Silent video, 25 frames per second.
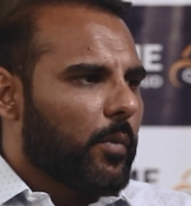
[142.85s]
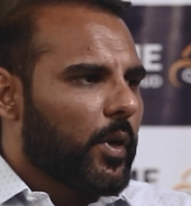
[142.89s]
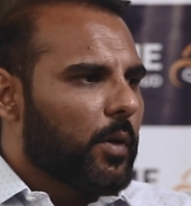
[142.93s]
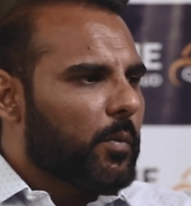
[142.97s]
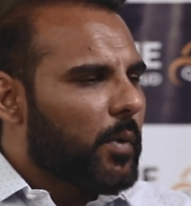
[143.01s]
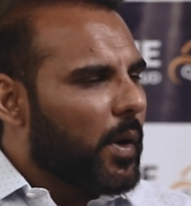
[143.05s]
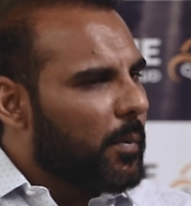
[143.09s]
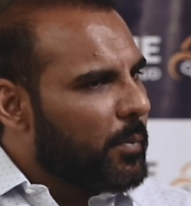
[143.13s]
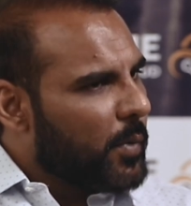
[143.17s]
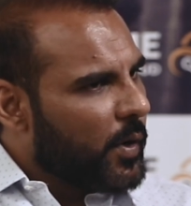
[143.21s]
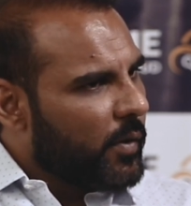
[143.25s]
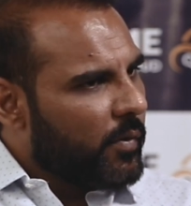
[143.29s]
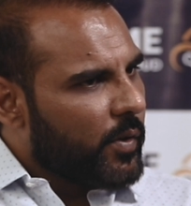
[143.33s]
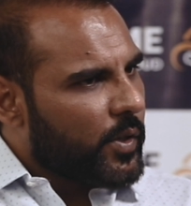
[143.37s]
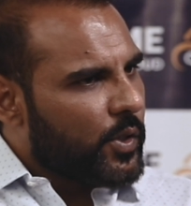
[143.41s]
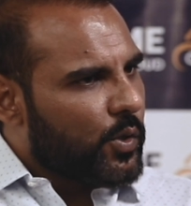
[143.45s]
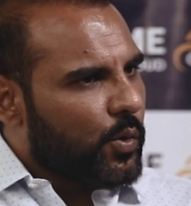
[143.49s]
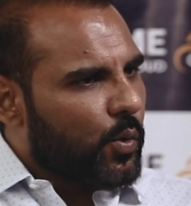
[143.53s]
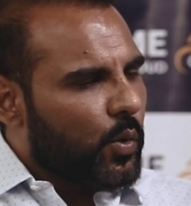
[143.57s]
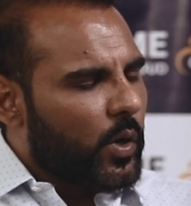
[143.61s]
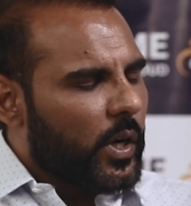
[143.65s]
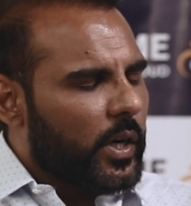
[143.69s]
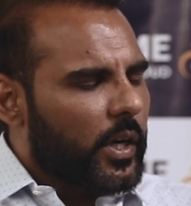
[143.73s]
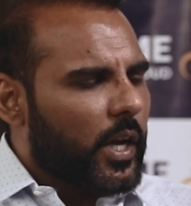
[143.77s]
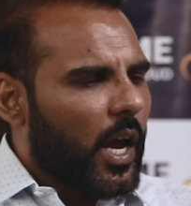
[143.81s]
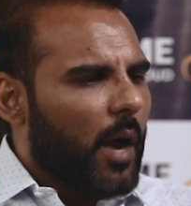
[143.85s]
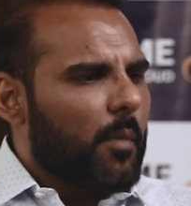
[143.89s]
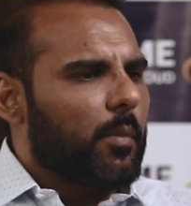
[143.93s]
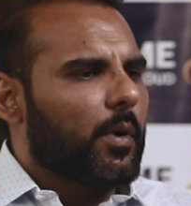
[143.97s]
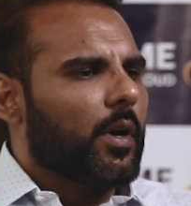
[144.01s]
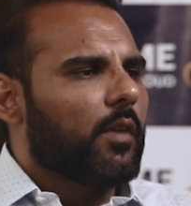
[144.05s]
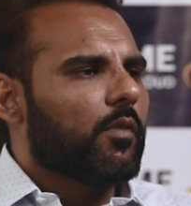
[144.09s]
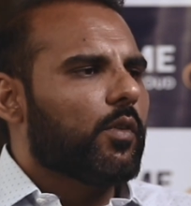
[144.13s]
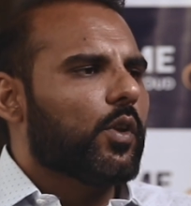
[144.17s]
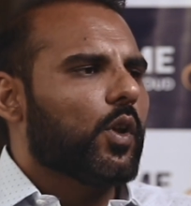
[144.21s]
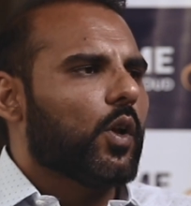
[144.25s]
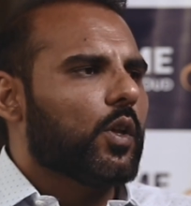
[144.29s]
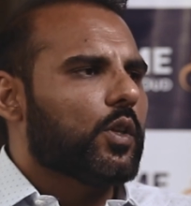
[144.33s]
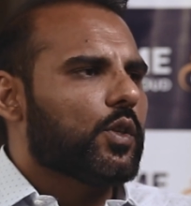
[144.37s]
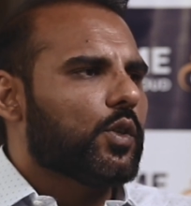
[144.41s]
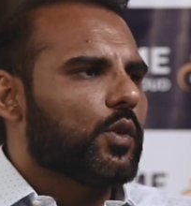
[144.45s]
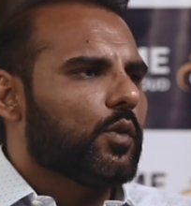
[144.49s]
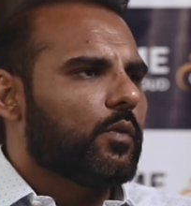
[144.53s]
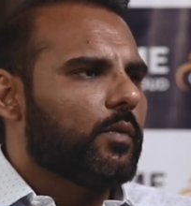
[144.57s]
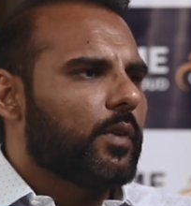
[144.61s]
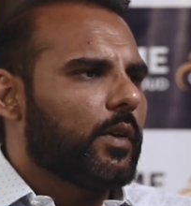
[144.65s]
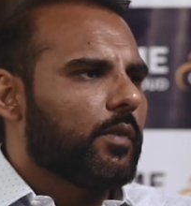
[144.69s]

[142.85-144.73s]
In my previous role at Capital One also,